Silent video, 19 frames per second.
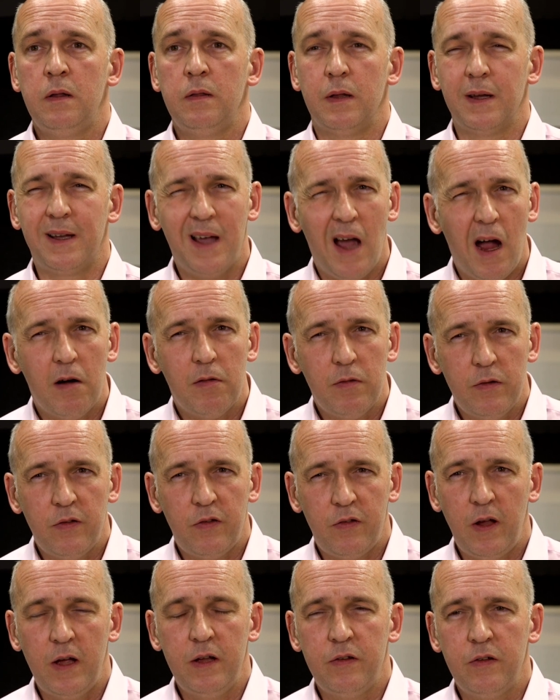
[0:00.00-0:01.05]
The current
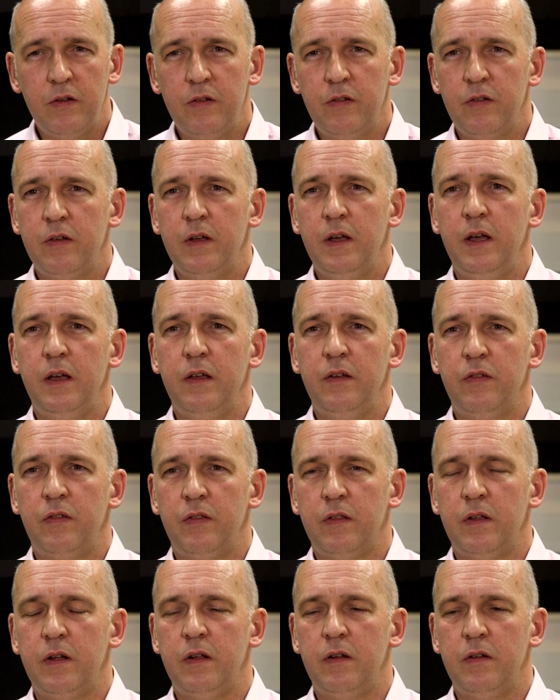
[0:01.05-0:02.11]
status is
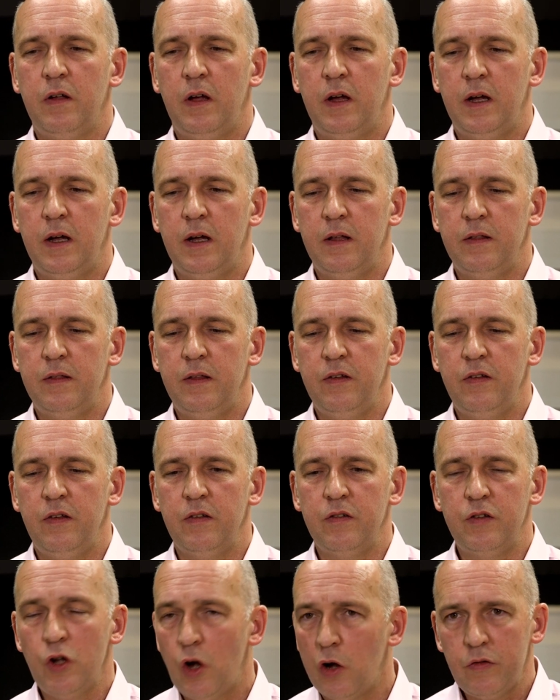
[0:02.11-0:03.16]
that this
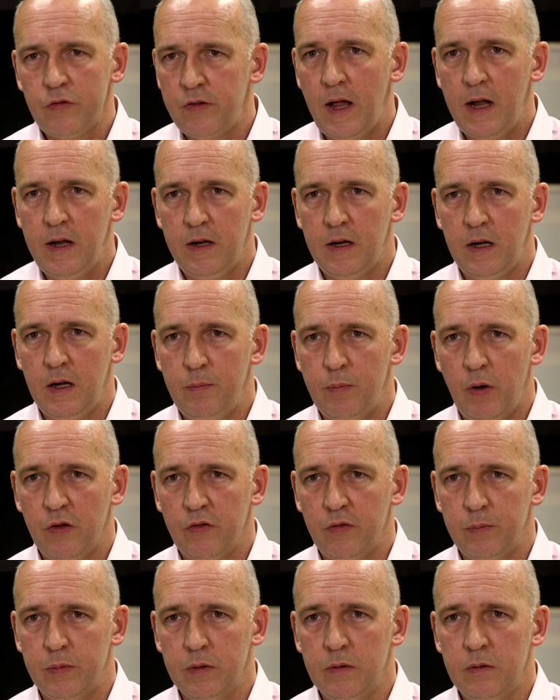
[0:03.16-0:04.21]
is not technically
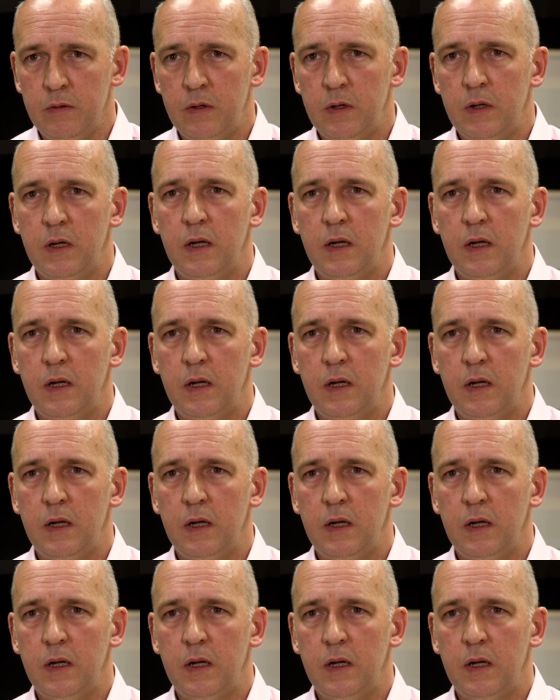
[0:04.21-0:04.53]
possible.